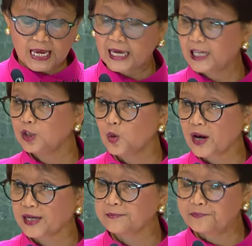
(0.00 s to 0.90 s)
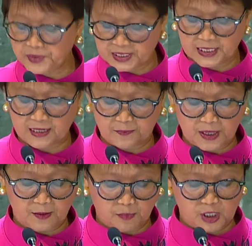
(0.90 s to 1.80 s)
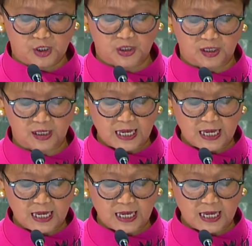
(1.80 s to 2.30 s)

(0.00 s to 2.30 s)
in UN peacekeeping mission